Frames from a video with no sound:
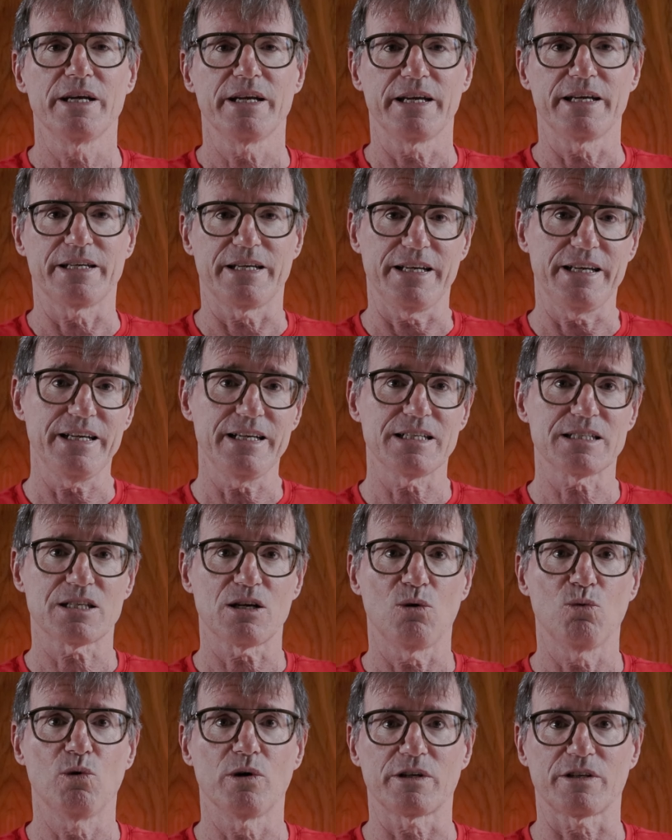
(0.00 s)
It is
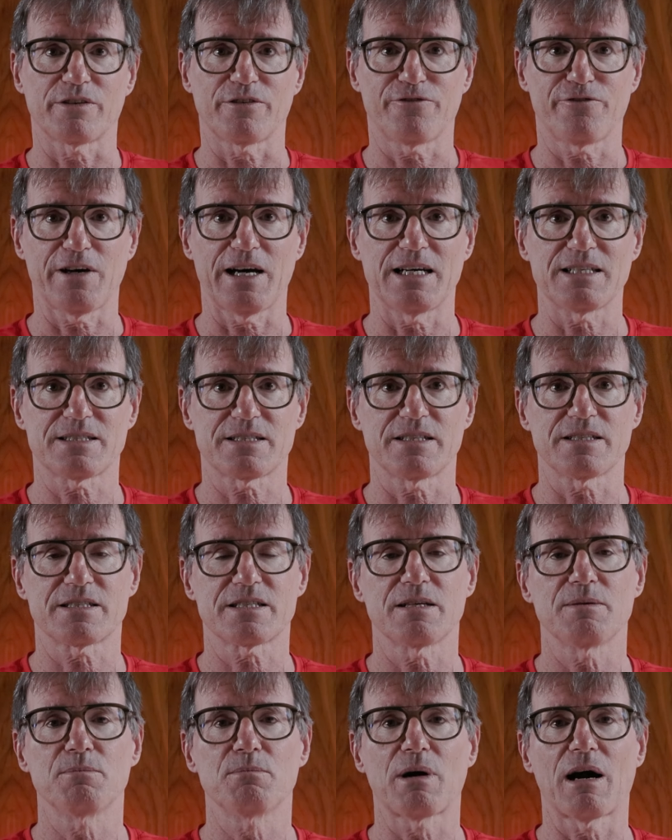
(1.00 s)
one of the
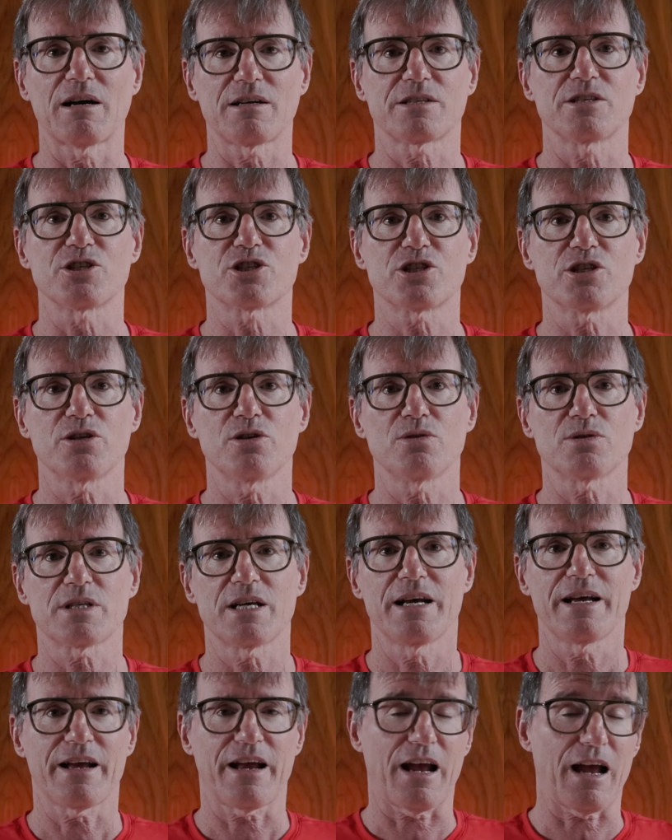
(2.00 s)
fastest marathon shoes.
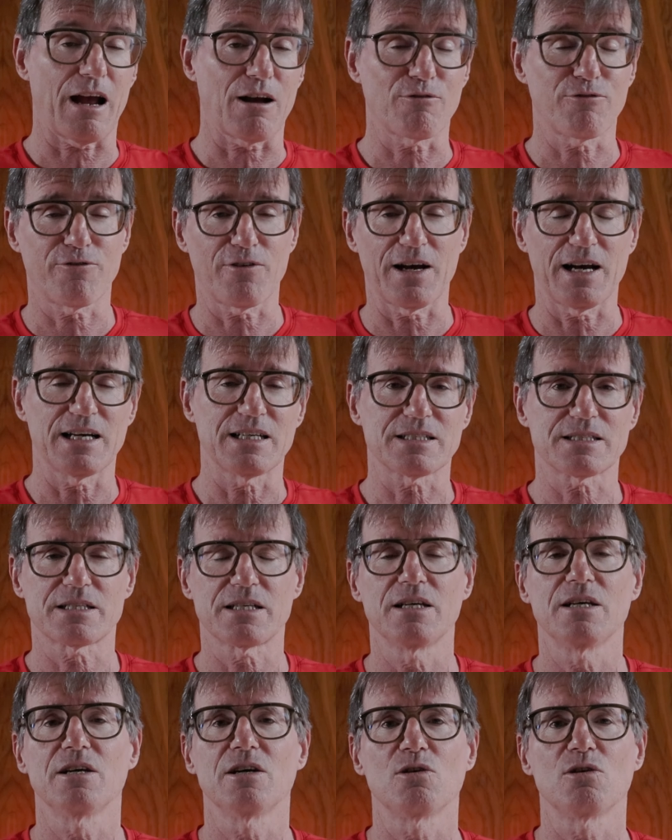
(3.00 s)
How fast?